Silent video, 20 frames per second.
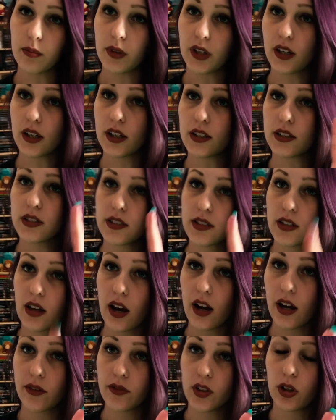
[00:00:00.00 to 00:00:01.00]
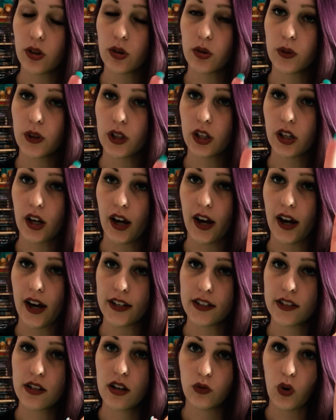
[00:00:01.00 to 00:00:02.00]
because I have to go to work
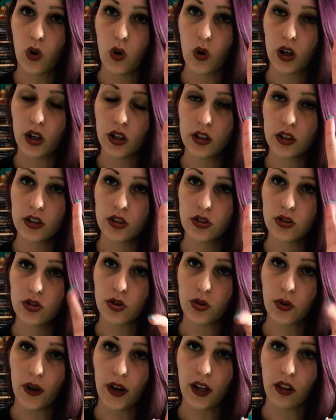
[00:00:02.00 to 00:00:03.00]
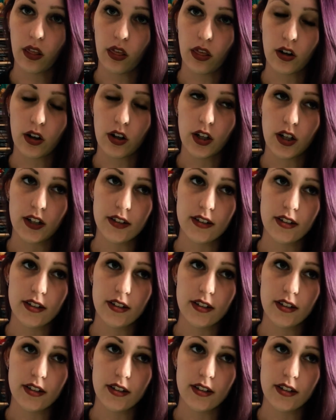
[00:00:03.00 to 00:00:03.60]
at four to eight thirty